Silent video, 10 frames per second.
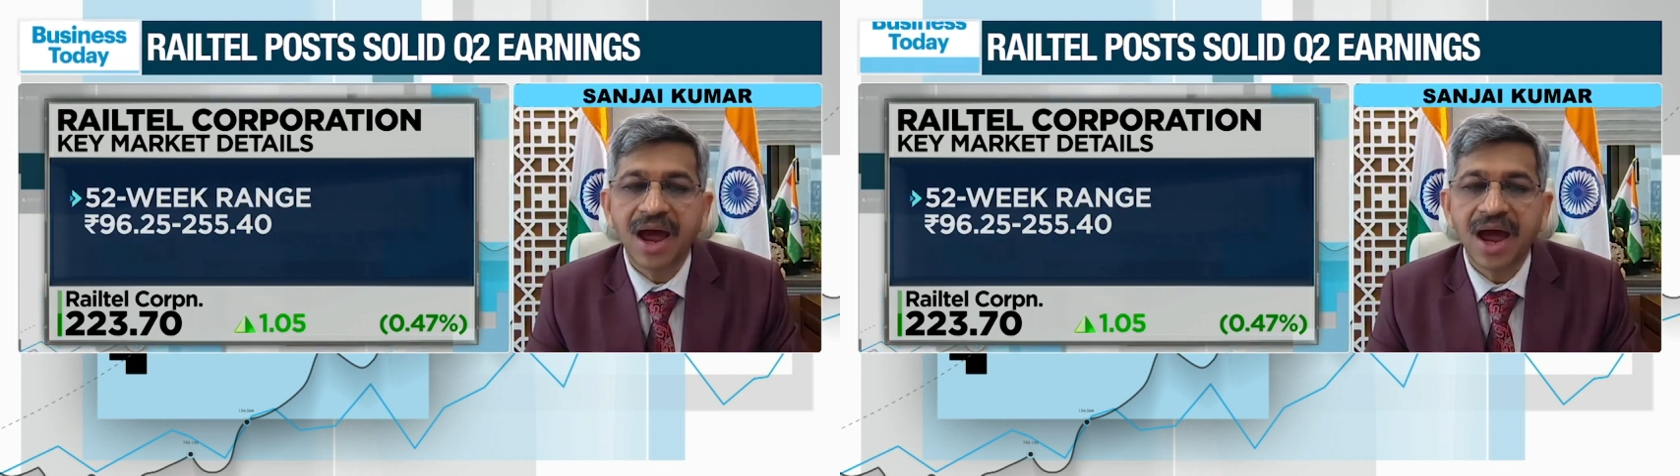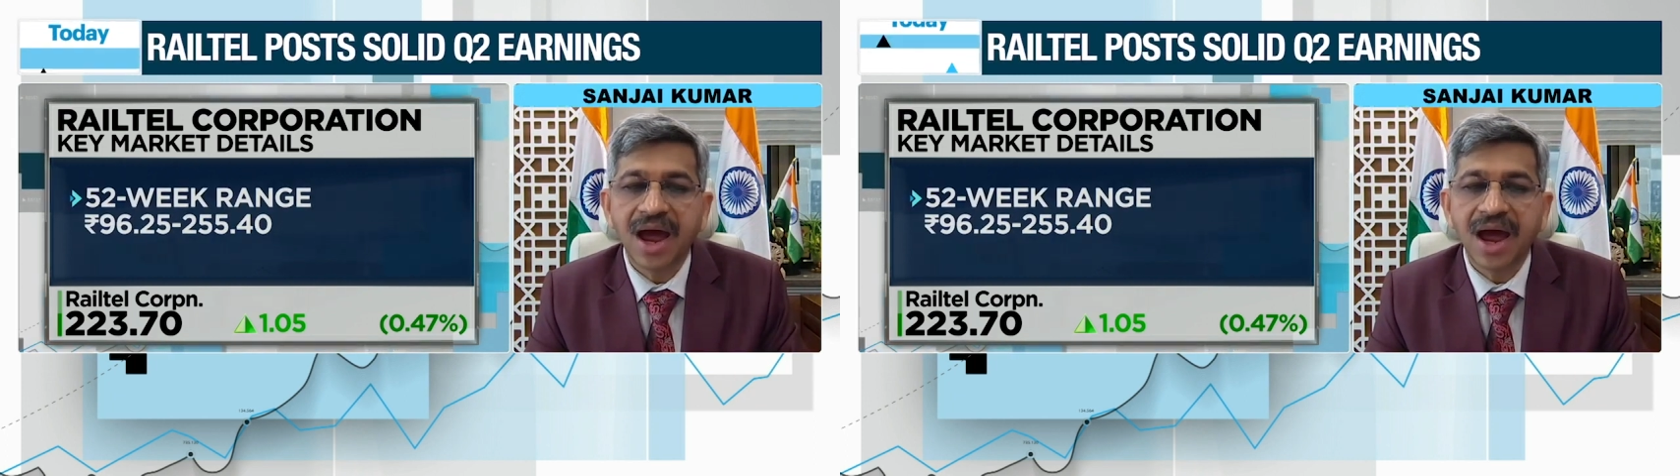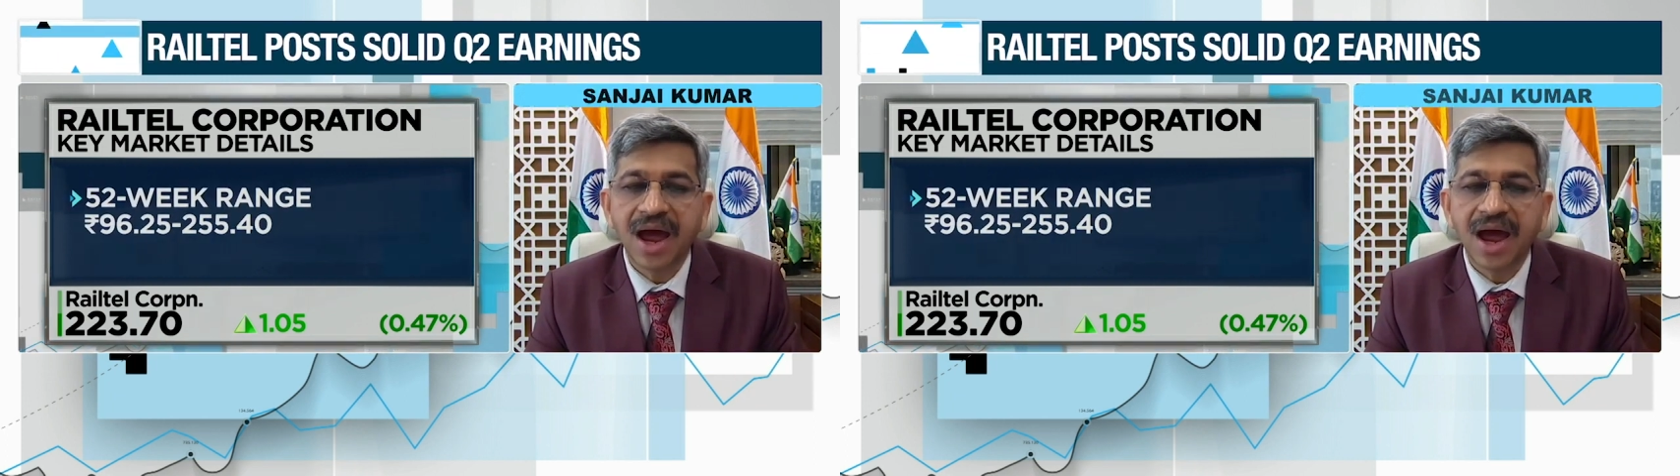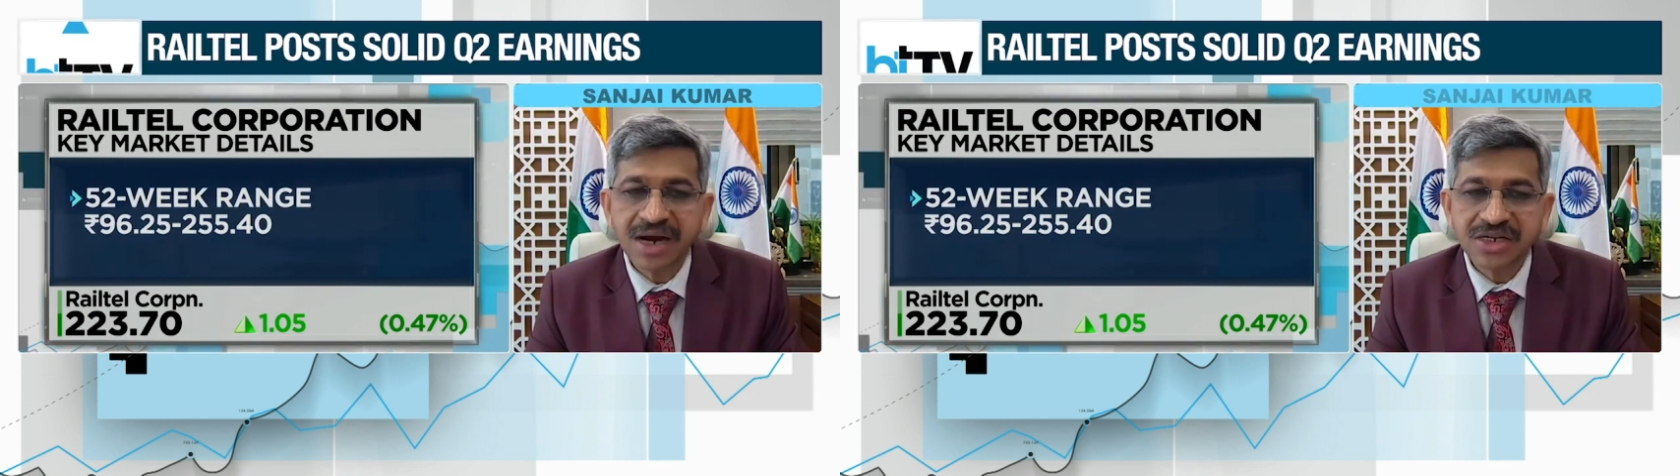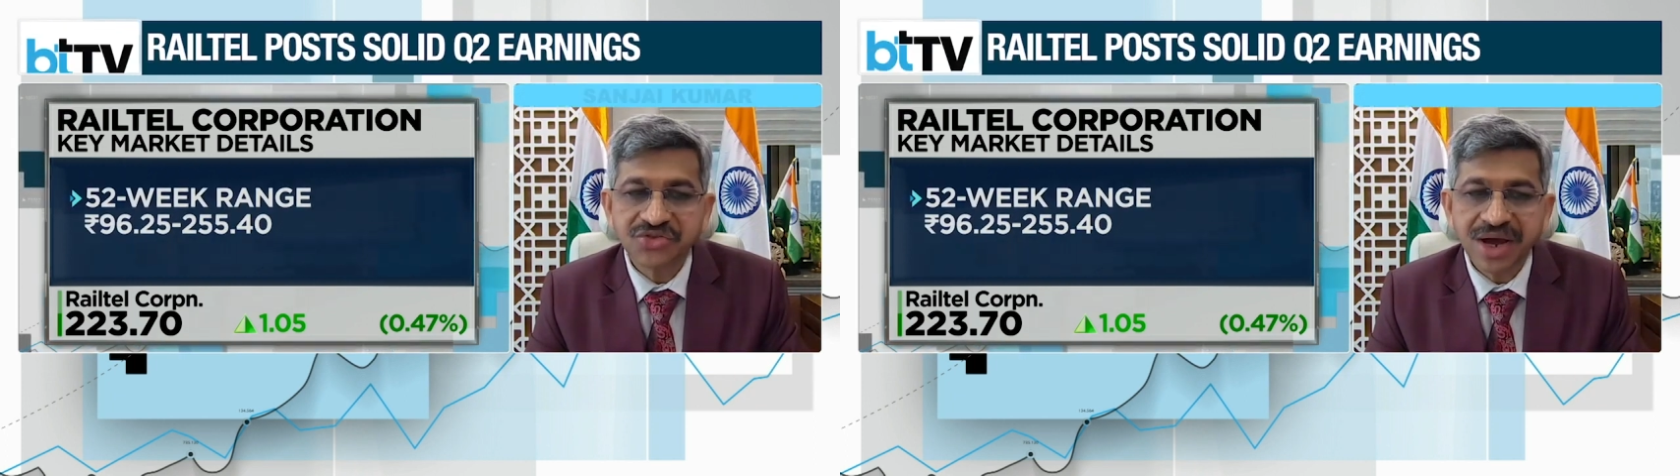and we are
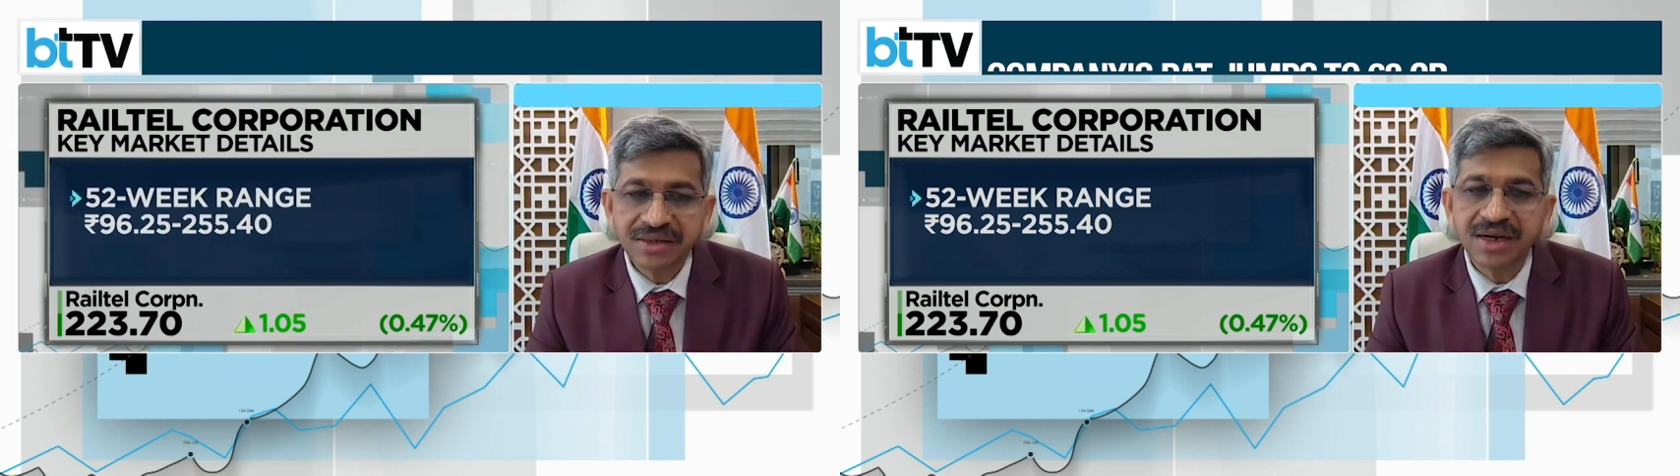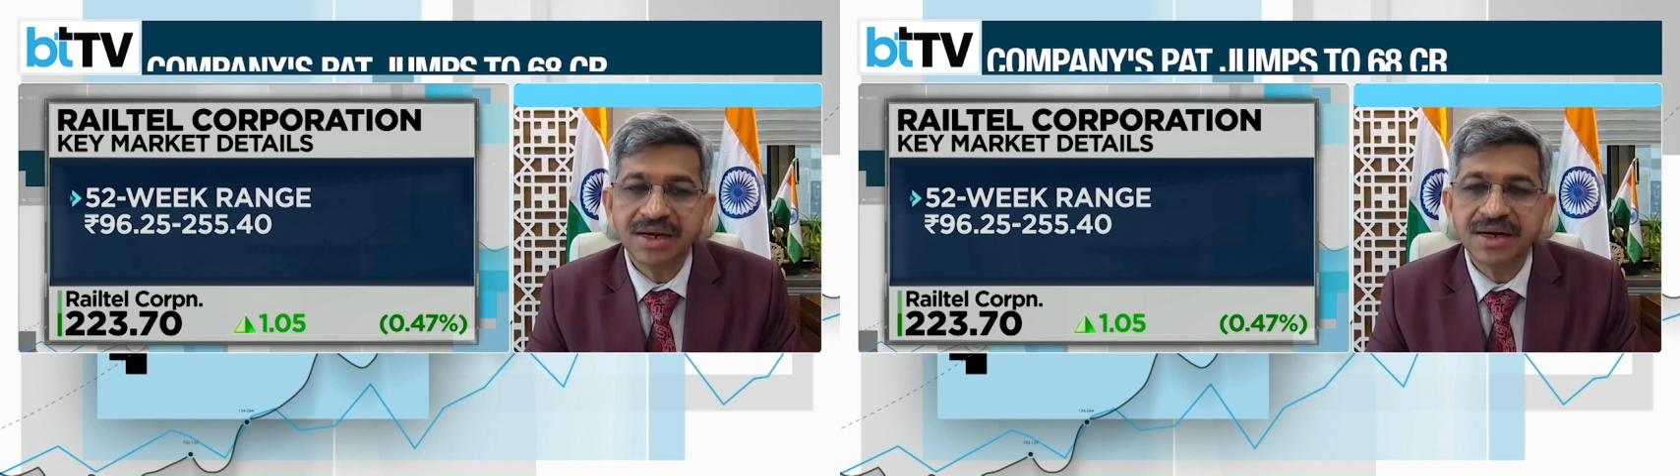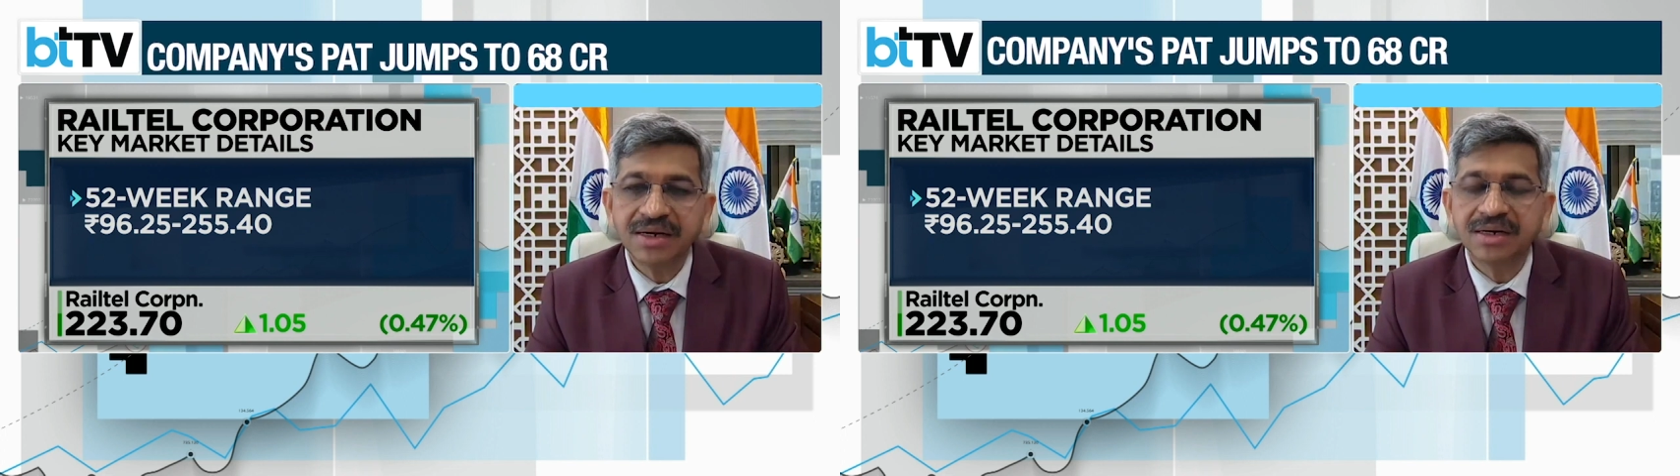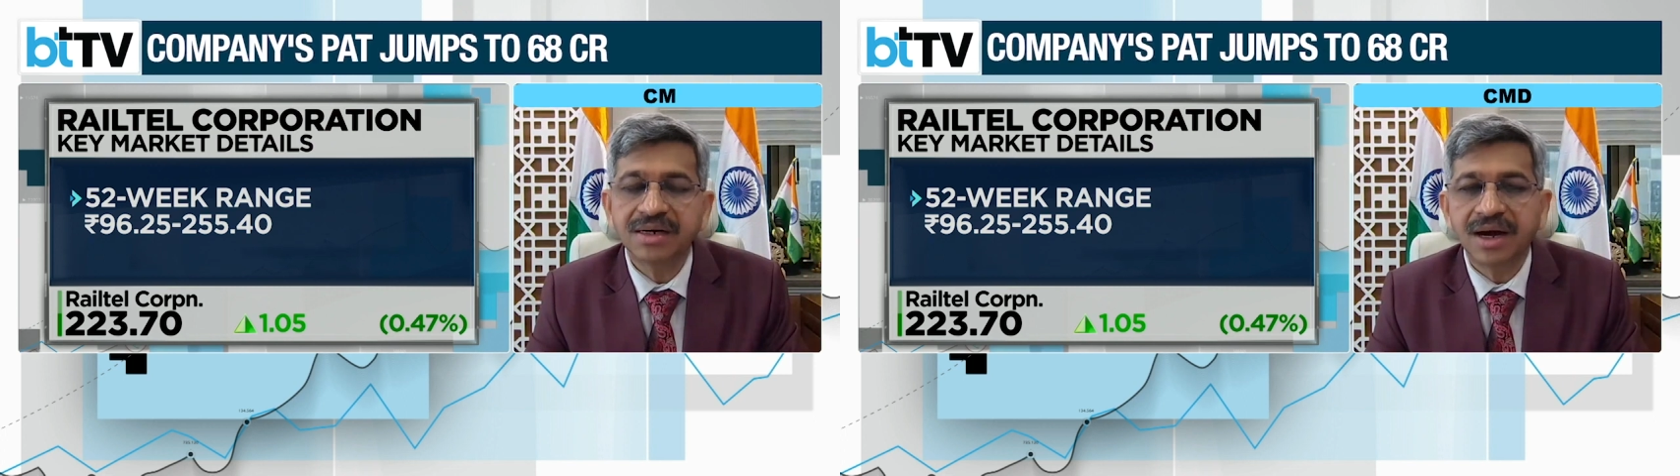strengthening it,